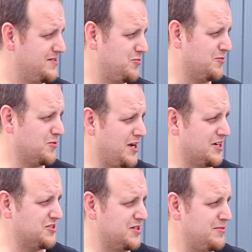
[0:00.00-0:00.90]
we were
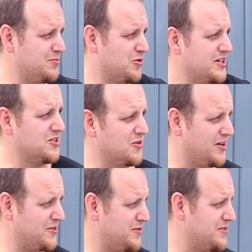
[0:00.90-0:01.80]
actually going to be breaking
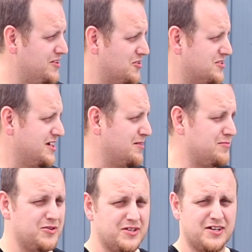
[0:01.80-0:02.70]
ground on our second
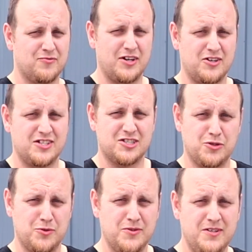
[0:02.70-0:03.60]
building here very
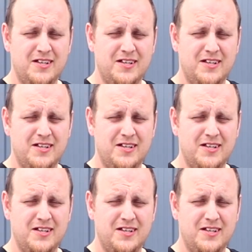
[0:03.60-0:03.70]
soon.